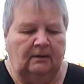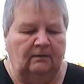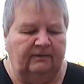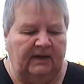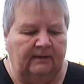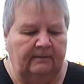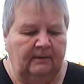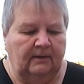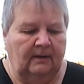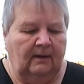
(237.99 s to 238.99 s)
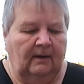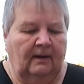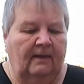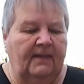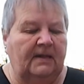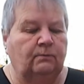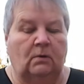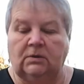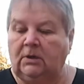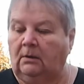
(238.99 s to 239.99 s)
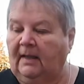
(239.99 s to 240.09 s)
Lovely. And that's one salt